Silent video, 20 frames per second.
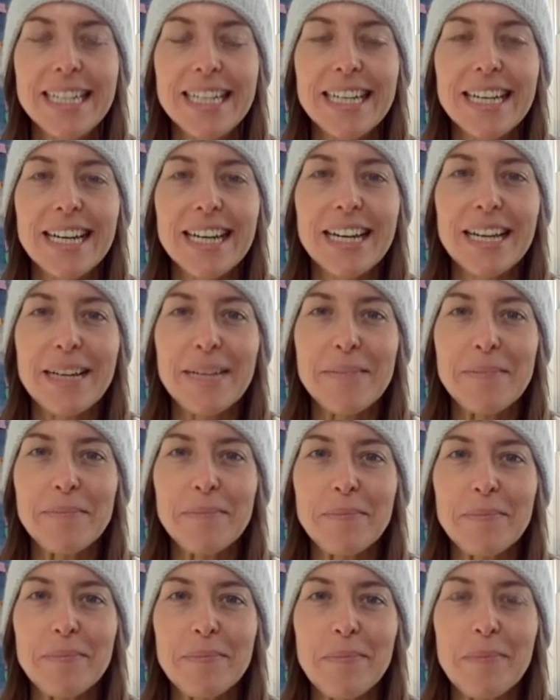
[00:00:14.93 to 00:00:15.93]

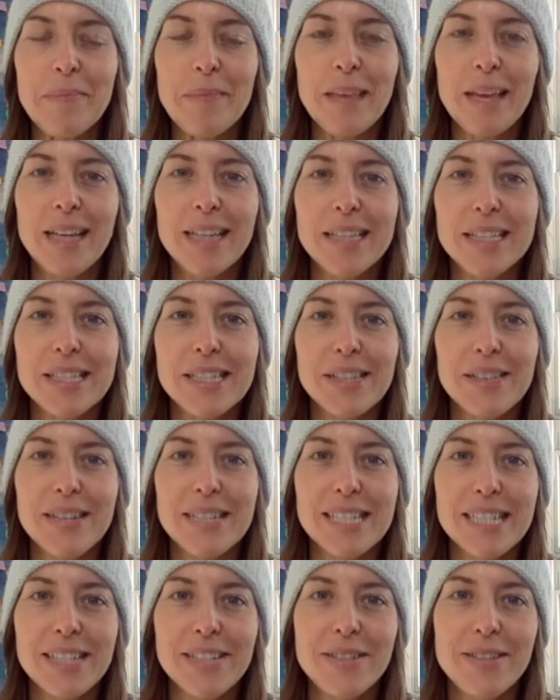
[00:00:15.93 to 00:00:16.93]
Um, and so,
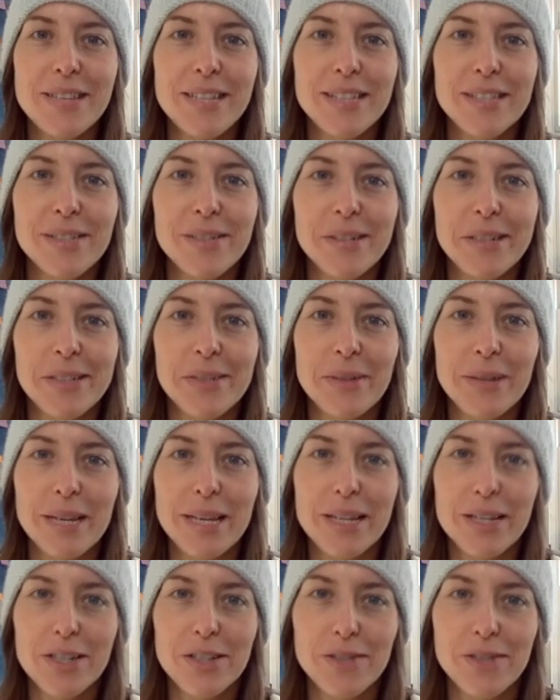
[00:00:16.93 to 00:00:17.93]
as I do these Soaring
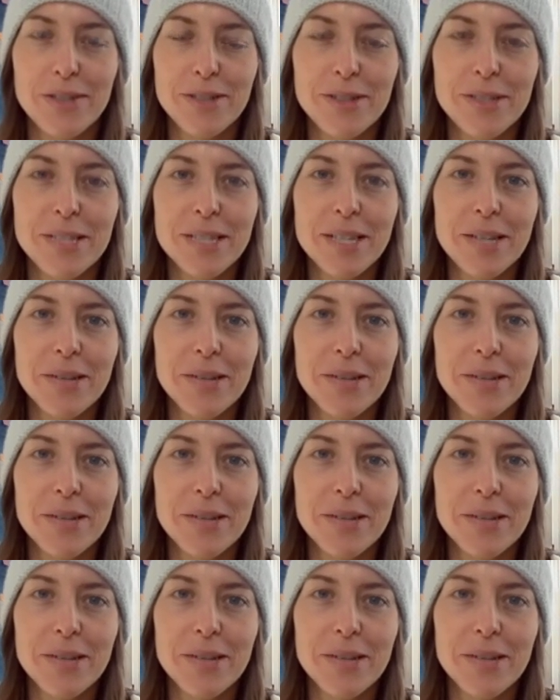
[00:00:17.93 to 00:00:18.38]
20 interviews,